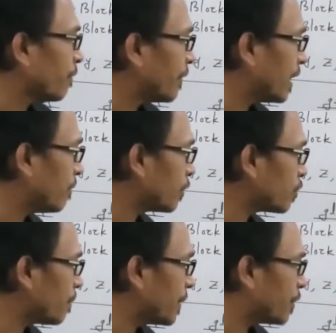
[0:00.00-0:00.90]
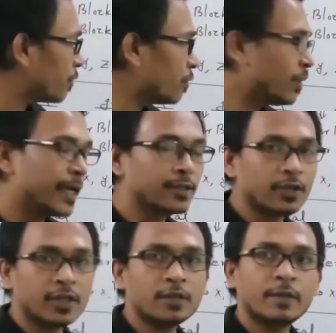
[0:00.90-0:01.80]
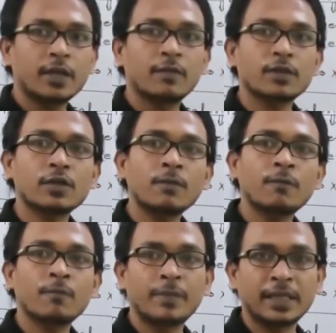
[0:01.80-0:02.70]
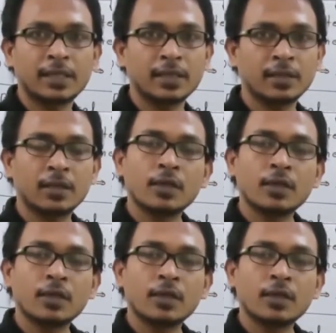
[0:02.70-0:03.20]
variables of B2 as well as variables of B3.